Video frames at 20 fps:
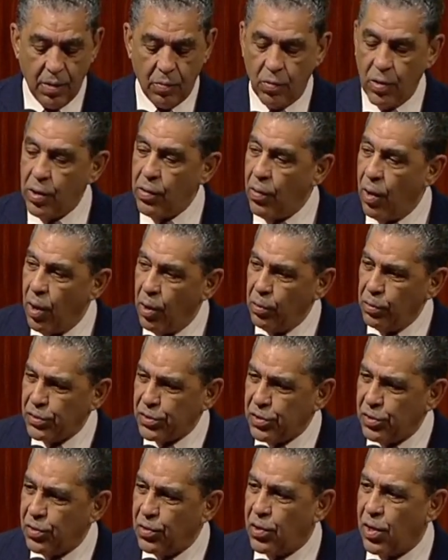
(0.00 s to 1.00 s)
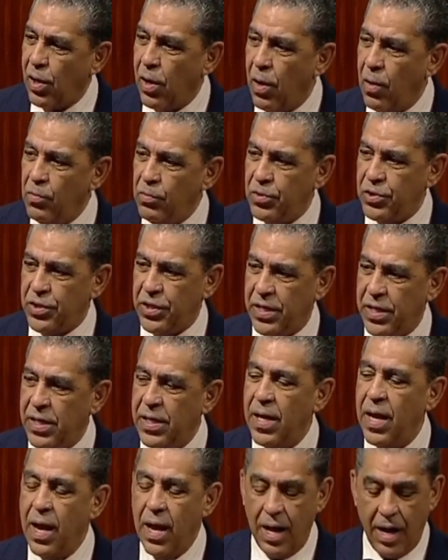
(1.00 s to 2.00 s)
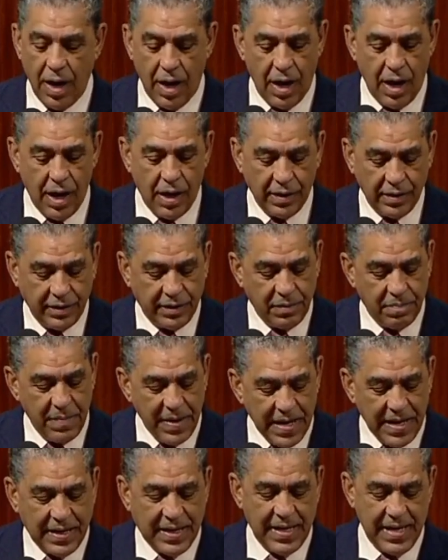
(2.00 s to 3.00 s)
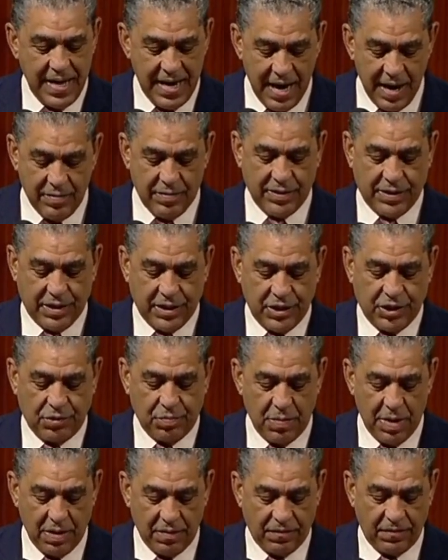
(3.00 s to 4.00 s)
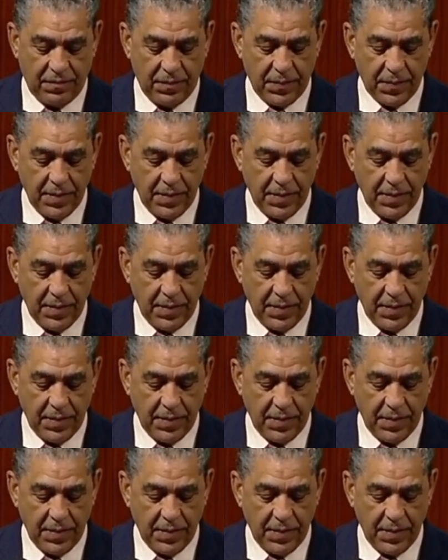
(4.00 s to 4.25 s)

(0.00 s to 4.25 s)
we're also closing on Dominican Heritage Month.